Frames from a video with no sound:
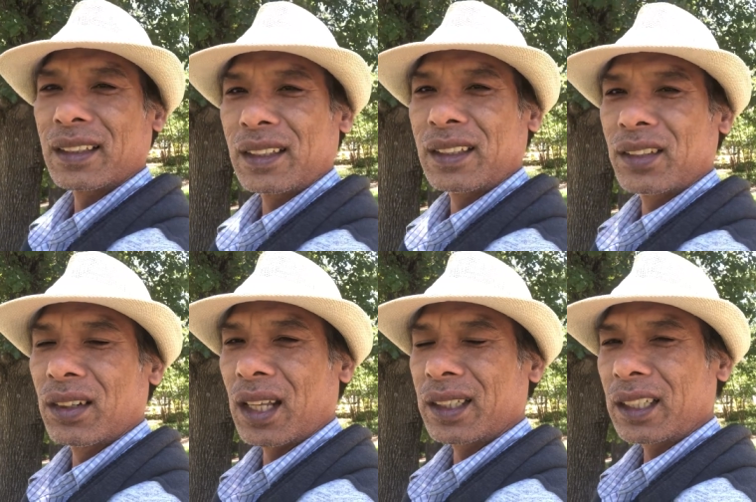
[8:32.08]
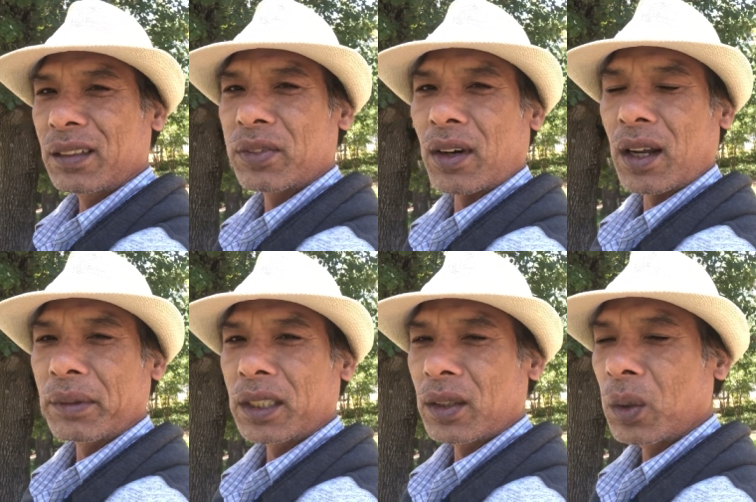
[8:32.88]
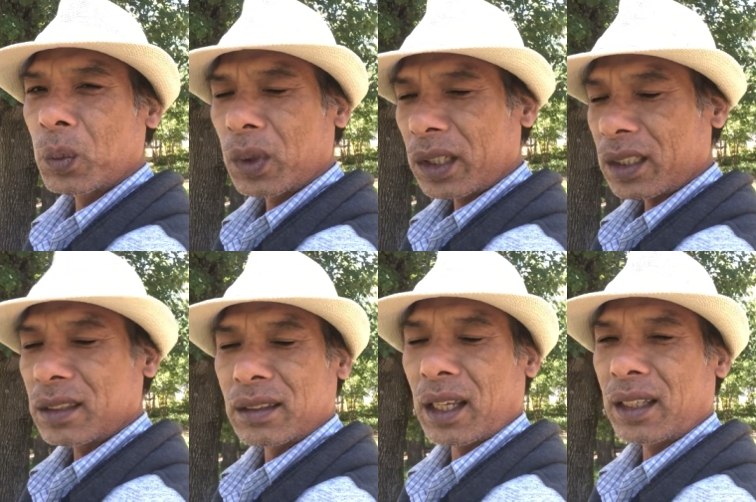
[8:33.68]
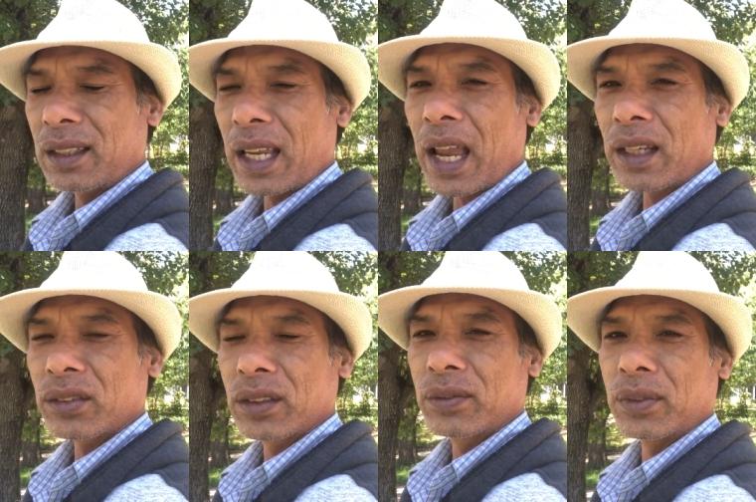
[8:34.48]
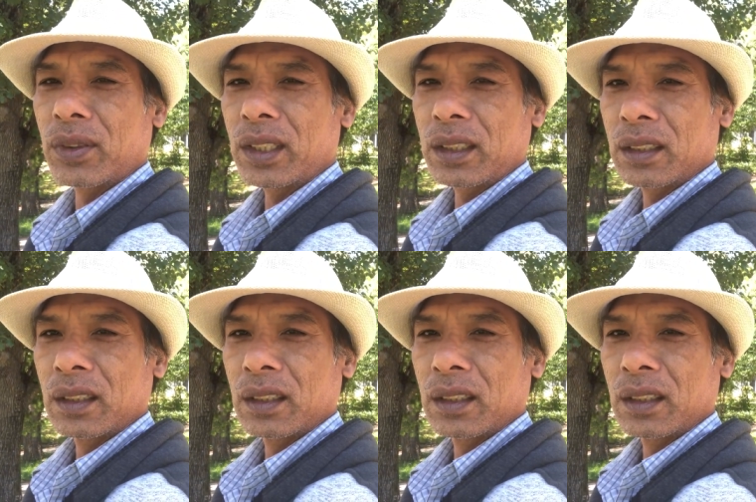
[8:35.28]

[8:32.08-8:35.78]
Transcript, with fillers: See, you're learning from it, don't worry to take the action for it.